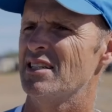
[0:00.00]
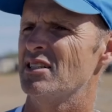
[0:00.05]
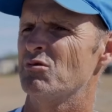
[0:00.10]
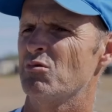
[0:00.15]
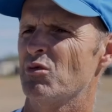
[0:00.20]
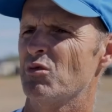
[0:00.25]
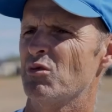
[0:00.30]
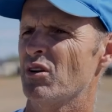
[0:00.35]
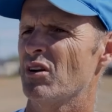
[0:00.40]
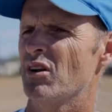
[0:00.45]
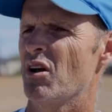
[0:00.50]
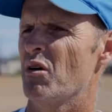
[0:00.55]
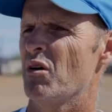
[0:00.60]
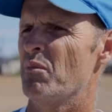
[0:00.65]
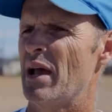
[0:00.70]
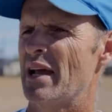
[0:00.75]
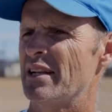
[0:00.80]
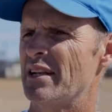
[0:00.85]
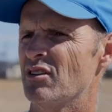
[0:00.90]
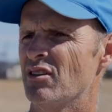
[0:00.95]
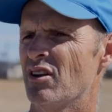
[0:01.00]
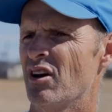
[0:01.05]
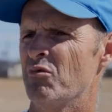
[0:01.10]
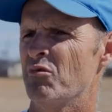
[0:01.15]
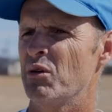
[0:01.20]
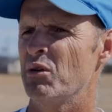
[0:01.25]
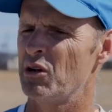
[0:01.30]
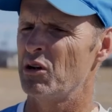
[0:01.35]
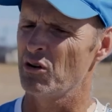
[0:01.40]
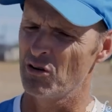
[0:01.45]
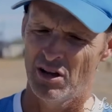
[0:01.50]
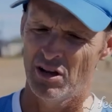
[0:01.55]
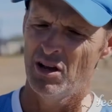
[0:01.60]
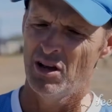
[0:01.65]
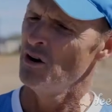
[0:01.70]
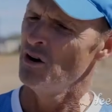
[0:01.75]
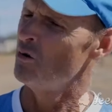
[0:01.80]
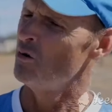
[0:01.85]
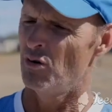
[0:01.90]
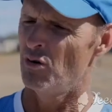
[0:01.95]
He just wanted to go back, you know. And
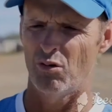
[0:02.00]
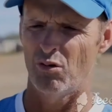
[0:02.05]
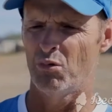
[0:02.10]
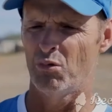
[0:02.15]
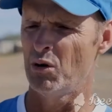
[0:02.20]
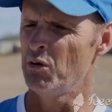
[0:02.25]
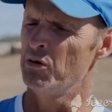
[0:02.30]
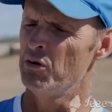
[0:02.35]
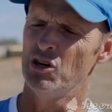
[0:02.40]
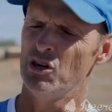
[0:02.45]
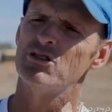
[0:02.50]
we were